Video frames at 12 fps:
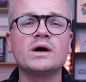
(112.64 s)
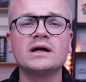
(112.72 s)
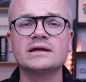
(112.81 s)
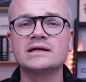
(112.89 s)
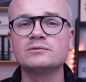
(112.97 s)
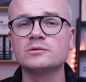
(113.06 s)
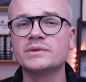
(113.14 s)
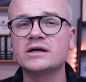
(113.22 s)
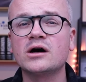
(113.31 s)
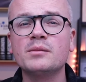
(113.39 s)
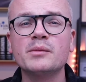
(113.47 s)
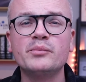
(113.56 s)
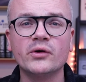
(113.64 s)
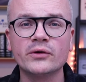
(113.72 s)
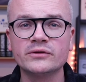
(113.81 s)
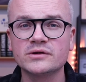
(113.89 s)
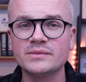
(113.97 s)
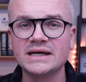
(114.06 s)
while it will become a
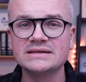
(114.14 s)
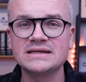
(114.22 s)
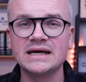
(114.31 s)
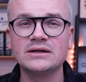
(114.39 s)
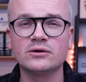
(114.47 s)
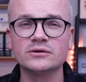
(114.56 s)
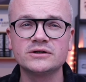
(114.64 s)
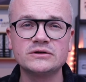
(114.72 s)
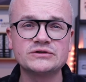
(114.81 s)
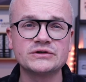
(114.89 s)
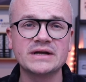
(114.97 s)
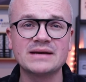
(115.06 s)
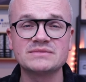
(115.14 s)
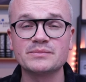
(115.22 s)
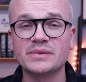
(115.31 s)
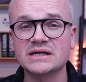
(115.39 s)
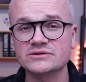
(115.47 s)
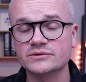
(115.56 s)
burden to maintain all the usernames and
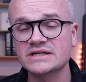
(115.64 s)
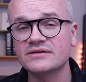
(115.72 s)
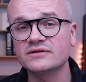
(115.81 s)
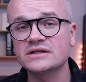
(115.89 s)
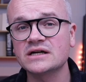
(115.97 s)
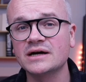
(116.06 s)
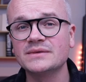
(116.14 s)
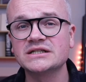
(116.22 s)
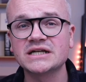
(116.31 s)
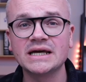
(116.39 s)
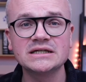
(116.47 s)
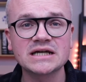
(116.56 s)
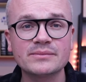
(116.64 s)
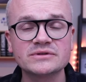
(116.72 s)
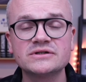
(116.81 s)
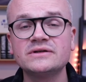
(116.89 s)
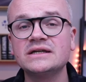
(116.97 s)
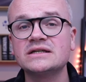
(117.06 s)
passwords. Every time a change
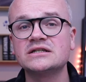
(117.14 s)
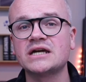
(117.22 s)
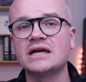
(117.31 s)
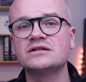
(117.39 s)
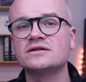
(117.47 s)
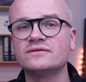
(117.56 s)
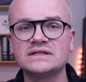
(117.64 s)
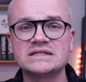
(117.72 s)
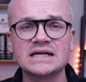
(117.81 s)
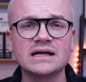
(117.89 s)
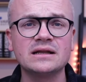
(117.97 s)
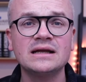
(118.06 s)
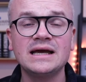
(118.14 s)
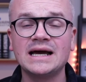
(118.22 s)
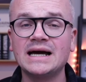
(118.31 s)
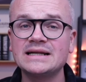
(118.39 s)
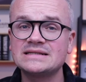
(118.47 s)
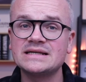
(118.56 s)
happens, you need to change the VCL,
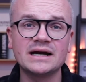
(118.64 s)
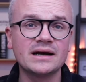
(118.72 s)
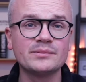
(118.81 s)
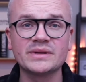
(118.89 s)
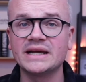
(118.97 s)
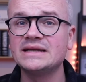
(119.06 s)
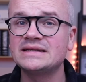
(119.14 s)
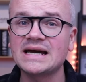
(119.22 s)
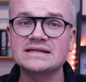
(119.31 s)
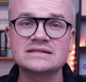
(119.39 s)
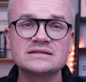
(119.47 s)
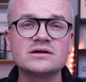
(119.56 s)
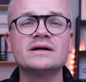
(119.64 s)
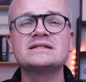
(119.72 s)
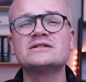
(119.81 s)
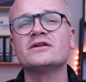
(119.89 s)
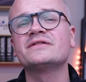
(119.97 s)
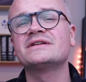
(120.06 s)
and it's there in plain text, so
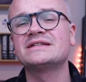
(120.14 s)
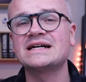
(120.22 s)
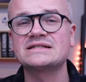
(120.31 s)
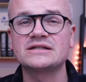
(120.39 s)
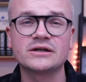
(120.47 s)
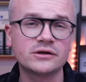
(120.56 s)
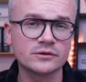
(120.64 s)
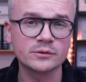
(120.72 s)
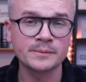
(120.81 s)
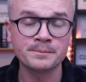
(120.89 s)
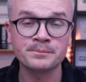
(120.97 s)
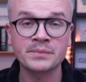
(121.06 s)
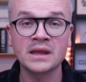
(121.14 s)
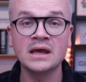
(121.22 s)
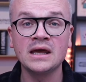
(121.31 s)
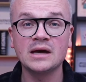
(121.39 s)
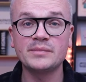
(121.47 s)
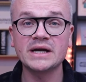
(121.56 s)
it's not that secure.
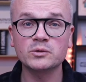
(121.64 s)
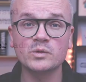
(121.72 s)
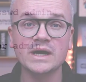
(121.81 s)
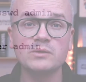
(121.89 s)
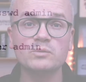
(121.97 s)
A better way